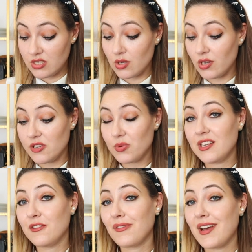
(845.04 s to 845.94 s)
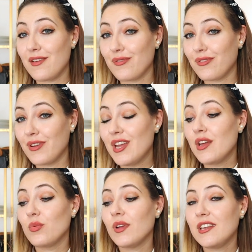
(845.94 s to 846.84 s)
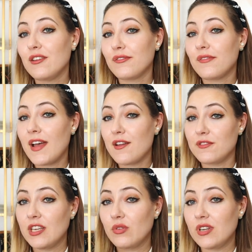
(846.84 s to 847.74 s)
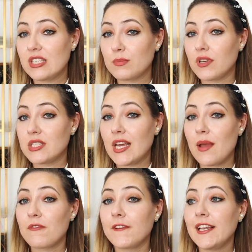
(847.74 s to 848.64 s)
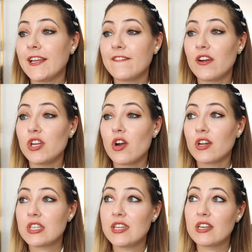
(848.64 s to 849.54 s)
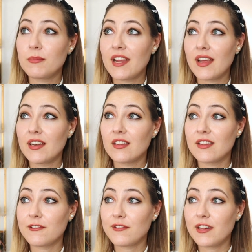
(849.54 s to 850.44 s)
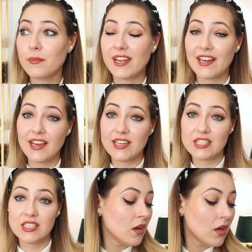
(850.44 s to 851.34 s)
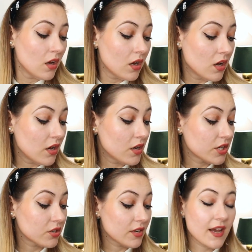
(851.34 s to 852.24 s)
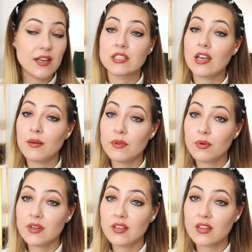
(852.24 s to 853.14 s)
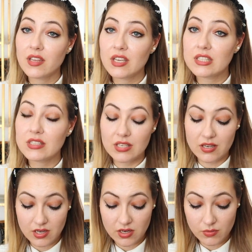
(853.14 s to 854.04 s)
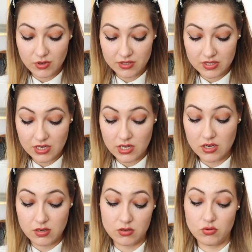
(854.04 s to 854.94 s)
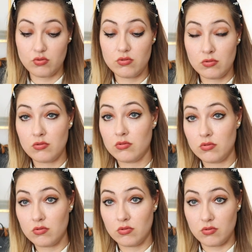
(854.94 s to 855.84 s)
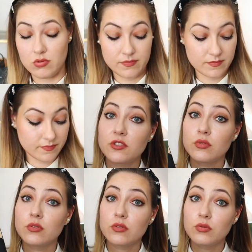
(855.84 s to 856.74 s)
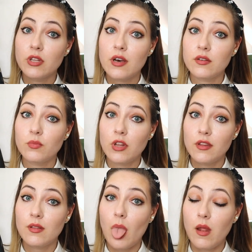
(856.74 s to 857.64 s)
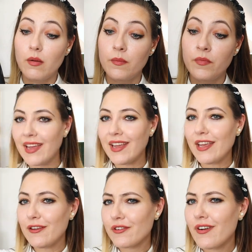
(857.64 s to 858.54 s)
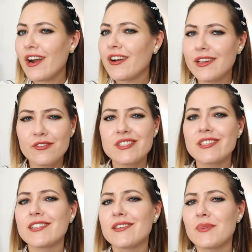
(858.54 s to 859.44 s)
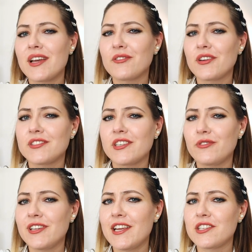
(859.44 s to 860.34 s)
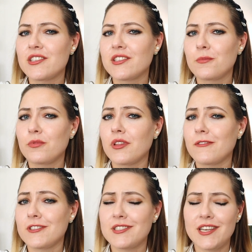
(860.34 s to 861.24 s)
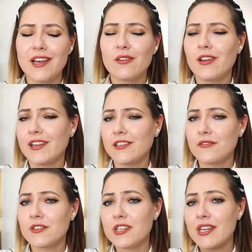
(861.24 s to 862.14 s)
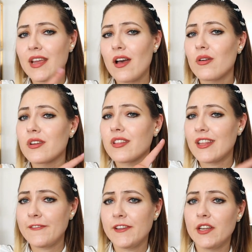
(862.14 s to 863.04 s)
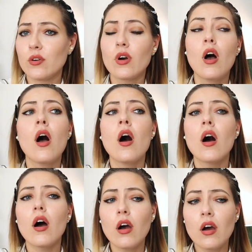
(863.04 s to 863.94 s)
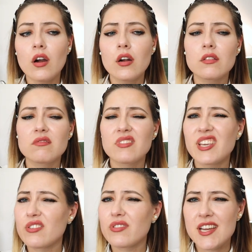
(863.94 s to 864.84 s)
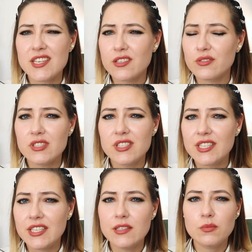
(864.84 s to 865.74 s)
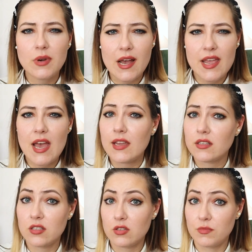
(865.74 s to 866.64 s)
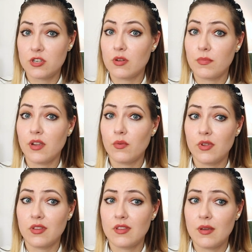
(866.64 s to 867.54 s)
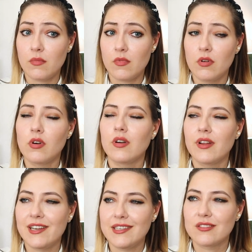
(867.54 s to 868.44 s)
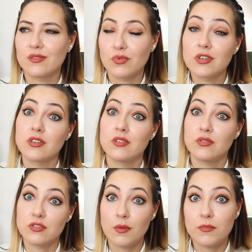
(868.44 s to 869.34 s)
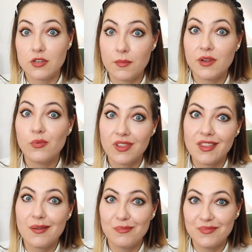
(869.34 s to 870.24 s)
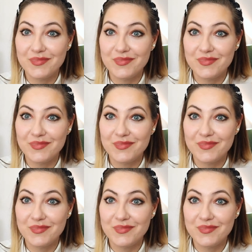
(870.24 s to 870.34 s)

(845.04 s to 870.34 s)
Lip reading: It's only 25 degrees, but I'm feeling very hot here behind the filming light. Should I ask hubby what he thinks? He will say no to 2000. If you are interested in my toxic relationship with Vestiaire Collective, check out that video or get right into the tea why I stopped shopping with them. Or at least wanted to stop shopping with them.